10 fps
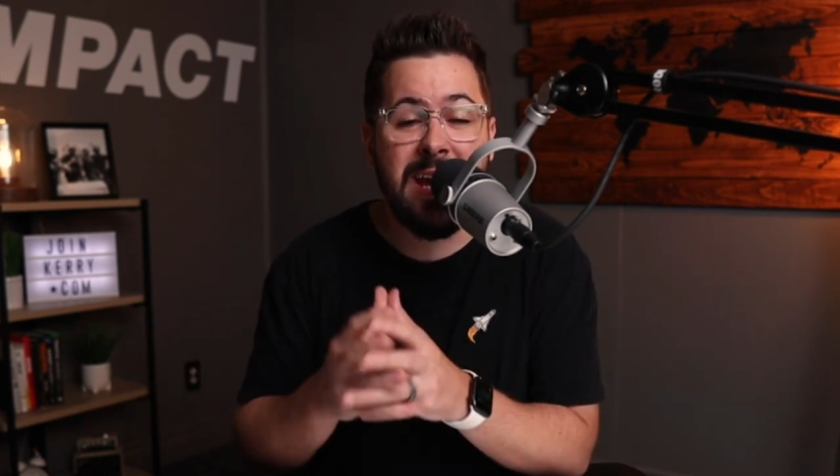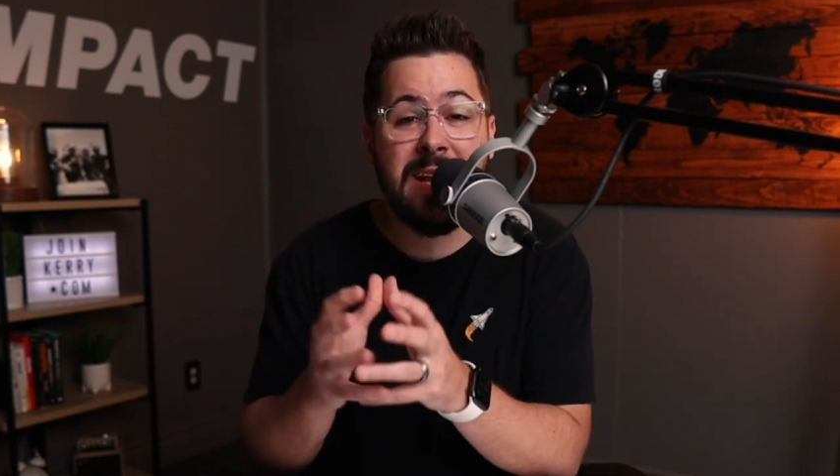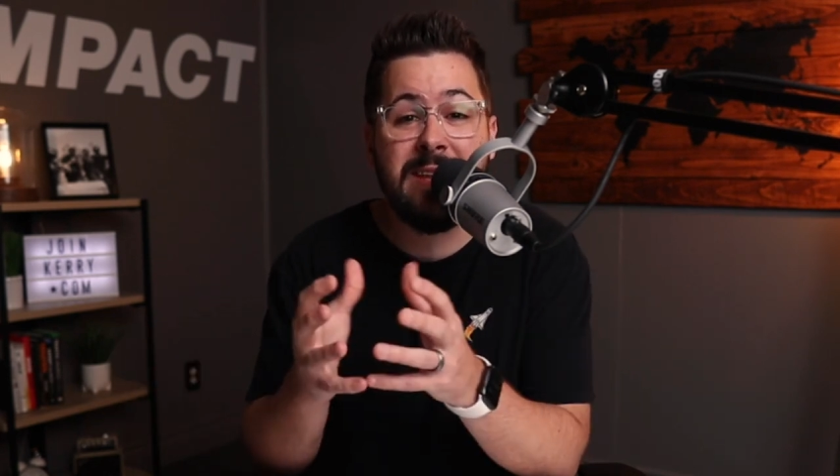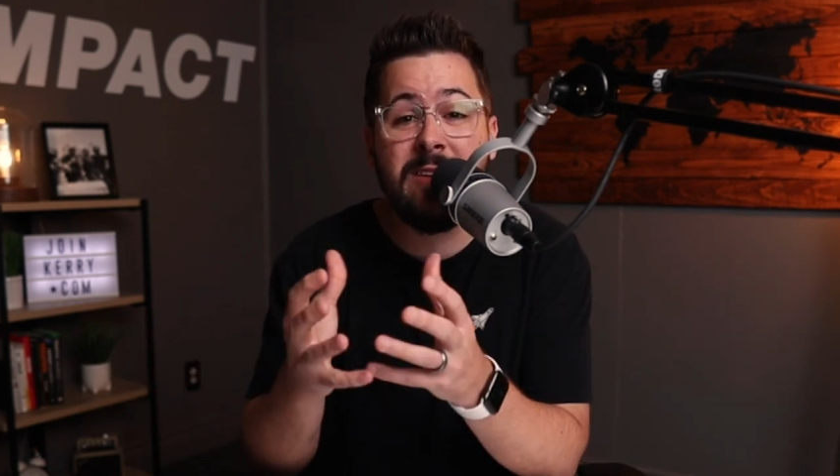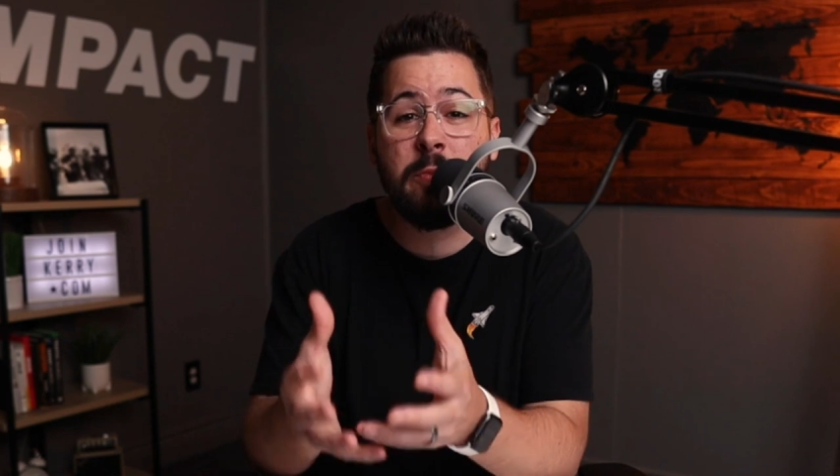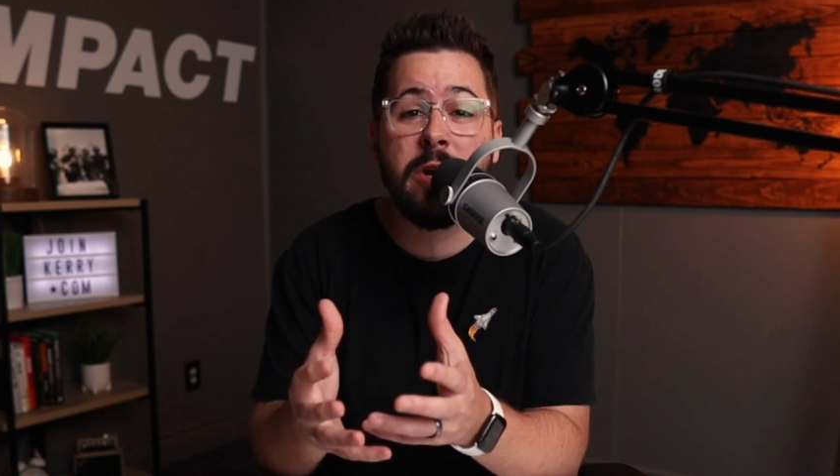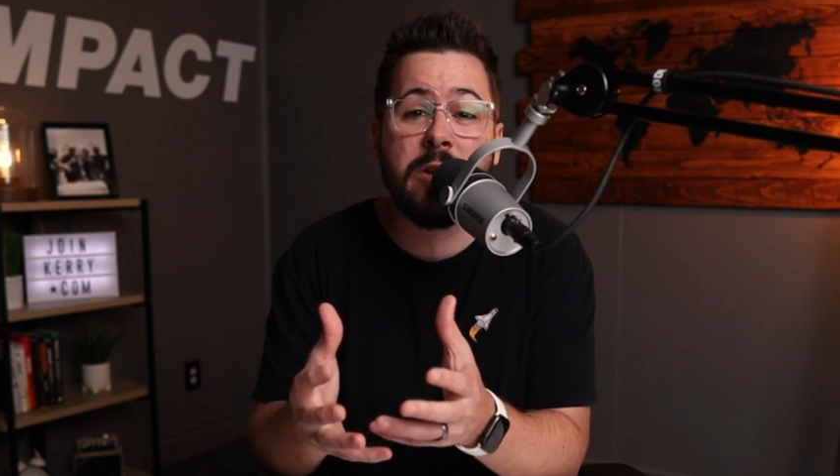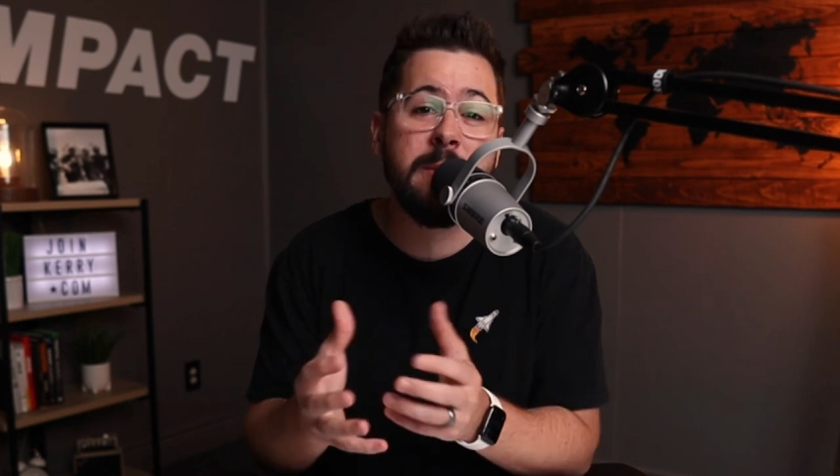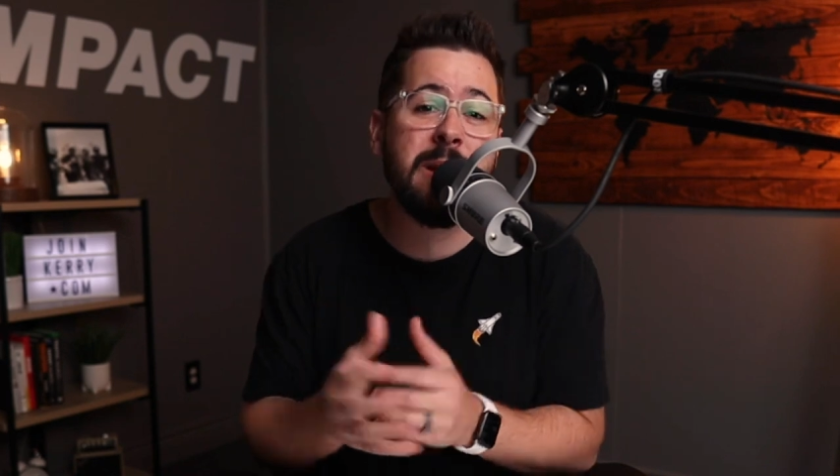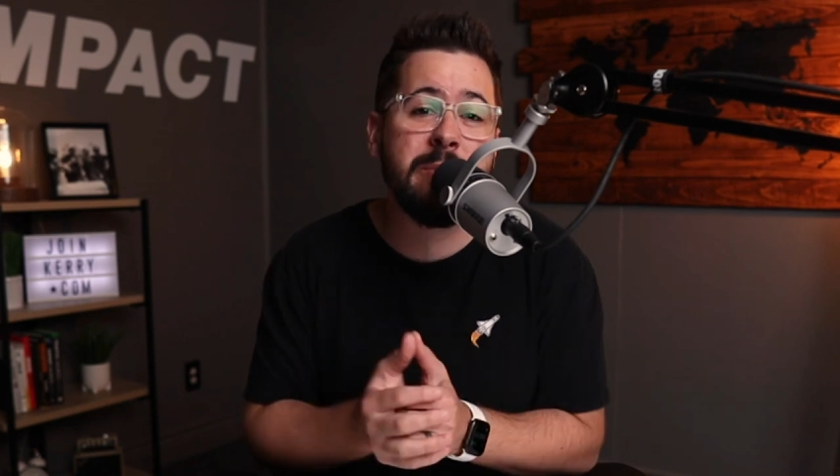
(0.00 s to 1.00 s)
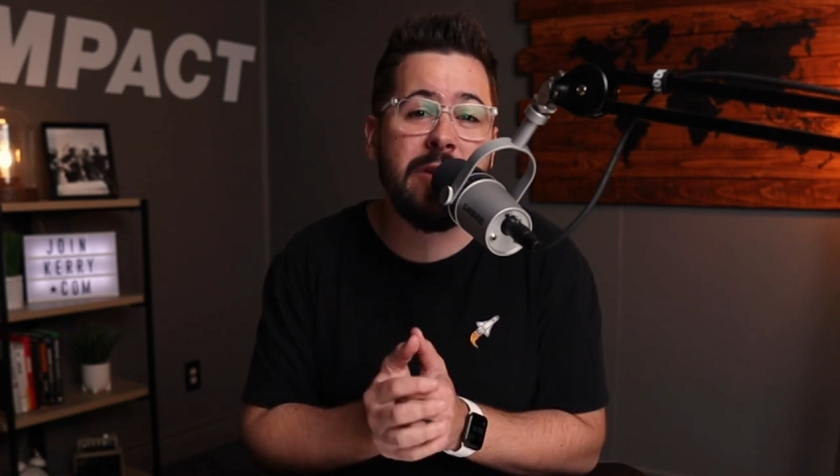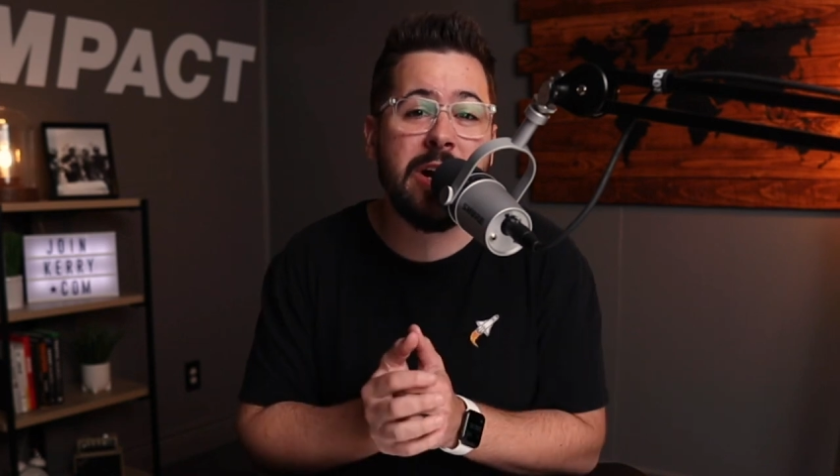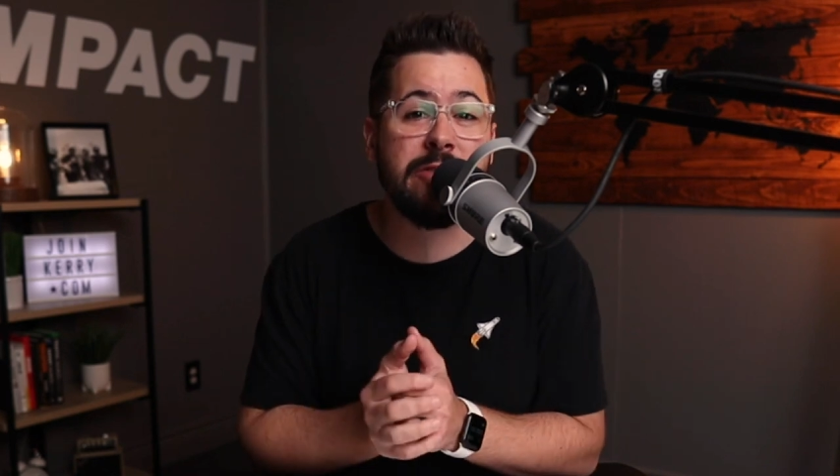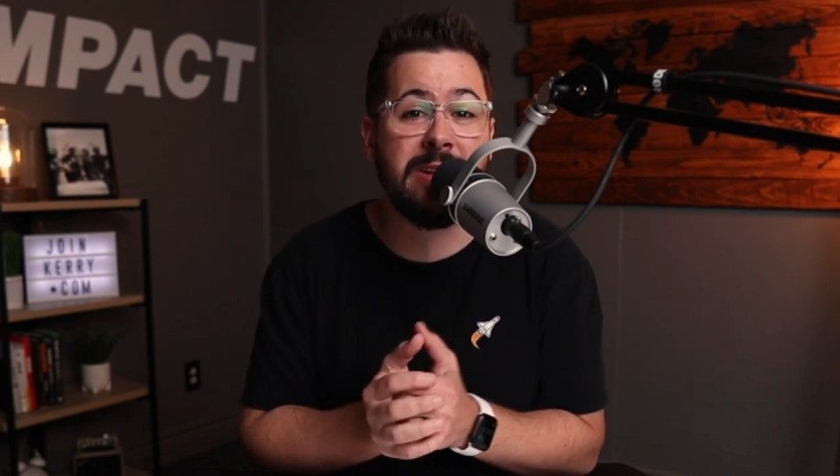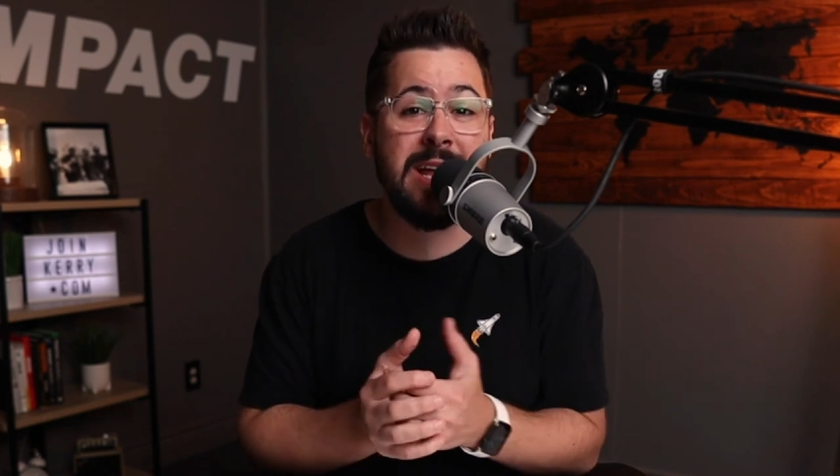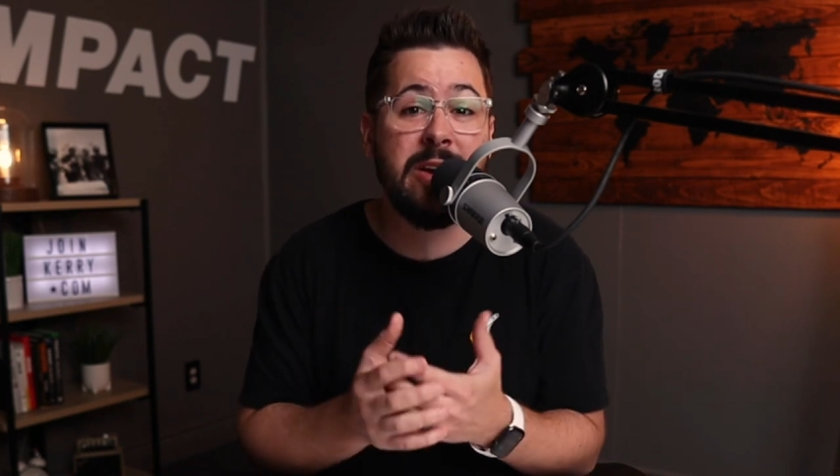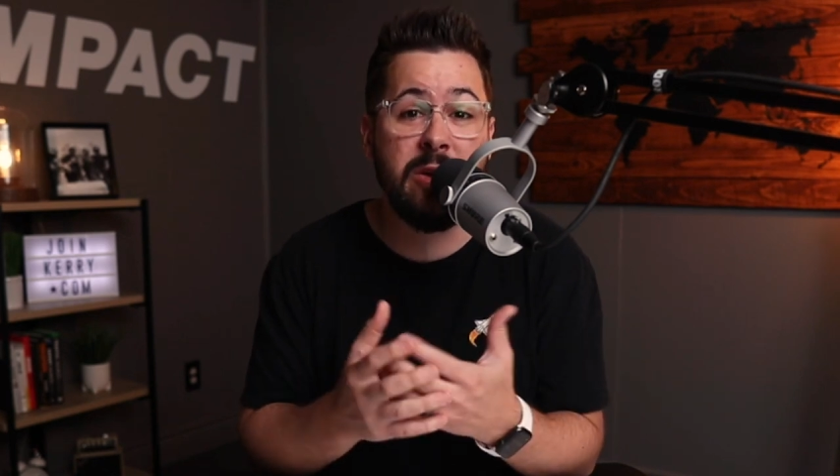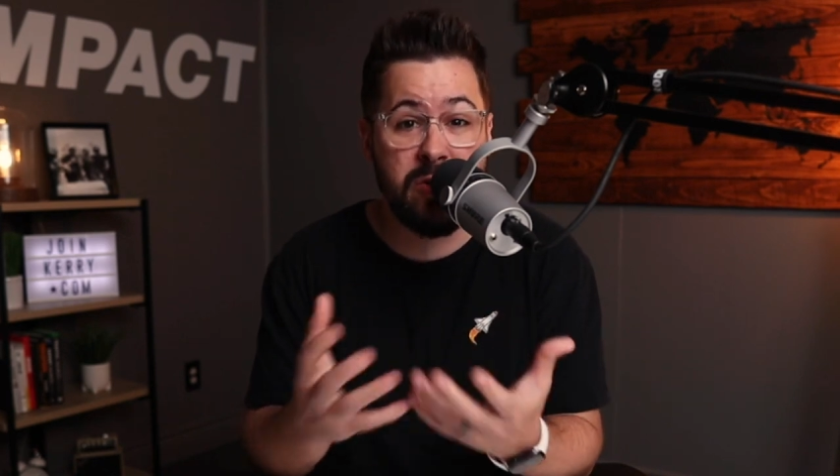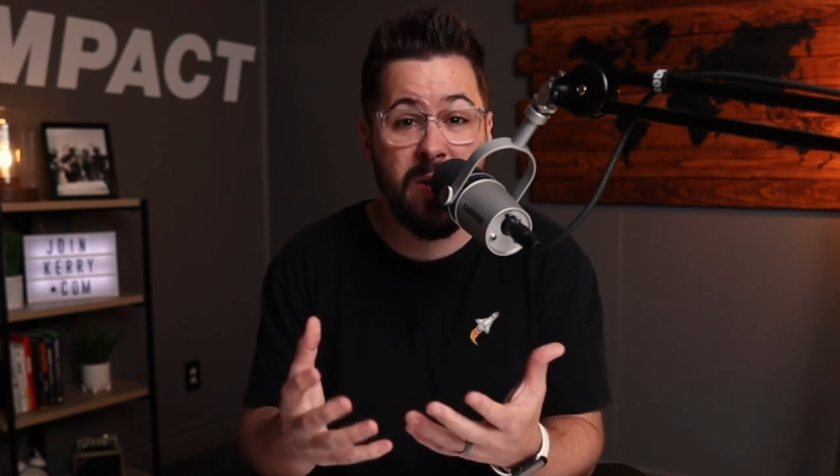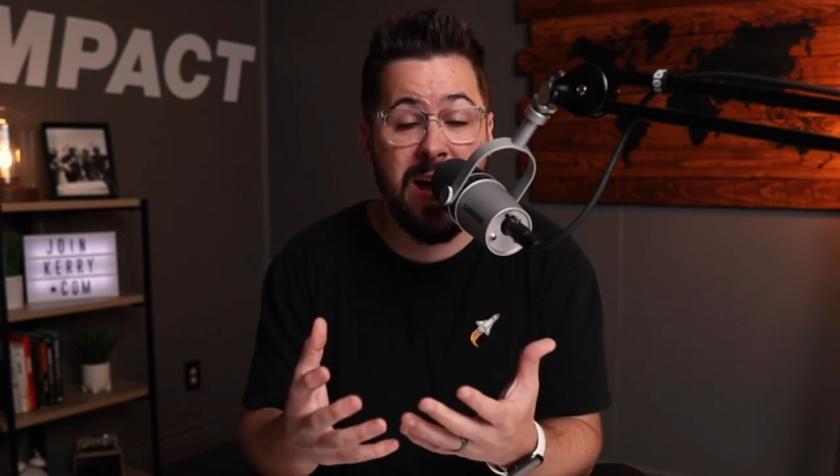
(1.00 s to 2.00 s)
and these print on demand providers allow
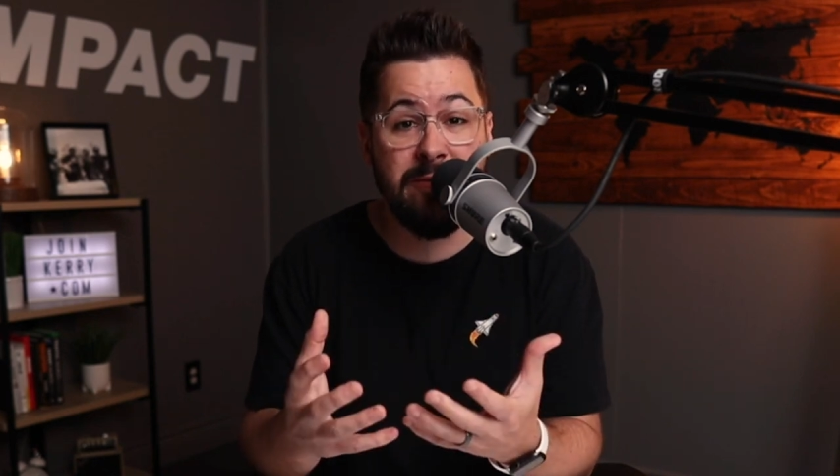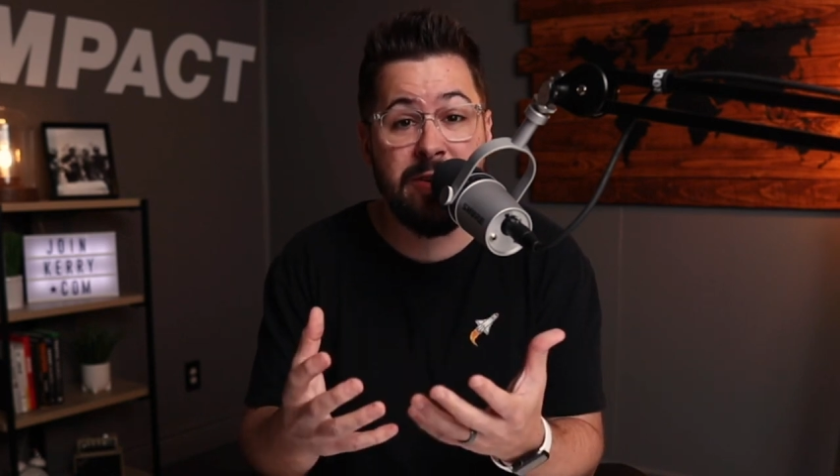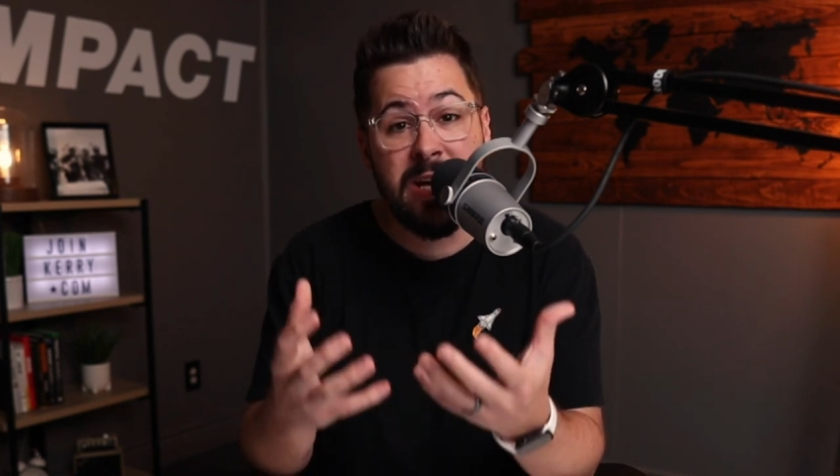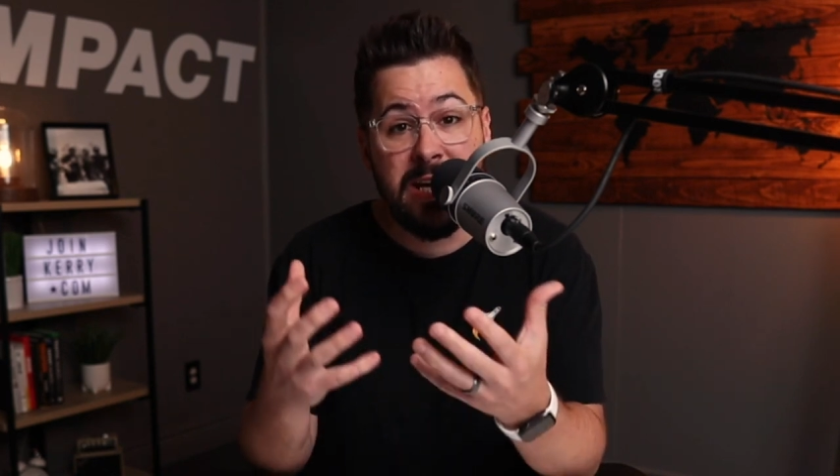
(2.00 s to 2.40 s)
you to have